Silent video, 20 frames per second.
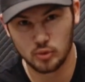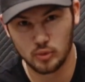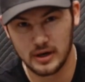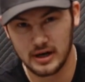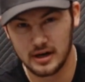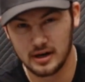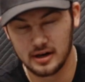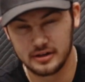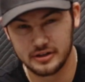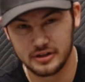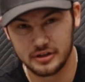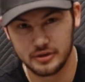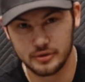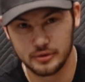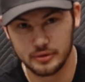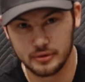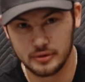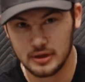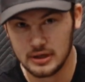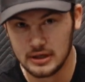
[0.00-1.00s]
where
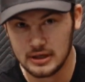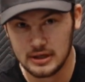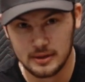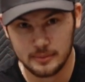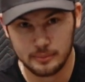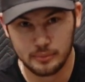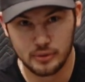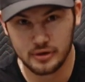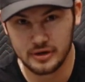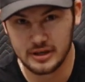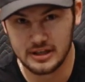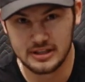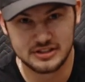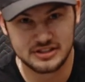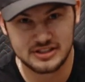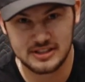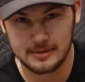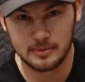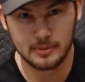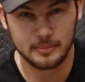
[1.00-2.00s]
you put in
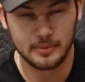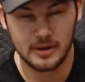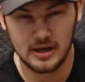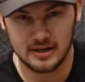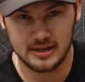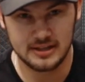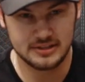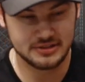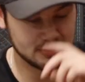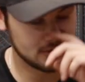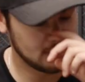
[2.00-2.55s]
zipper pockets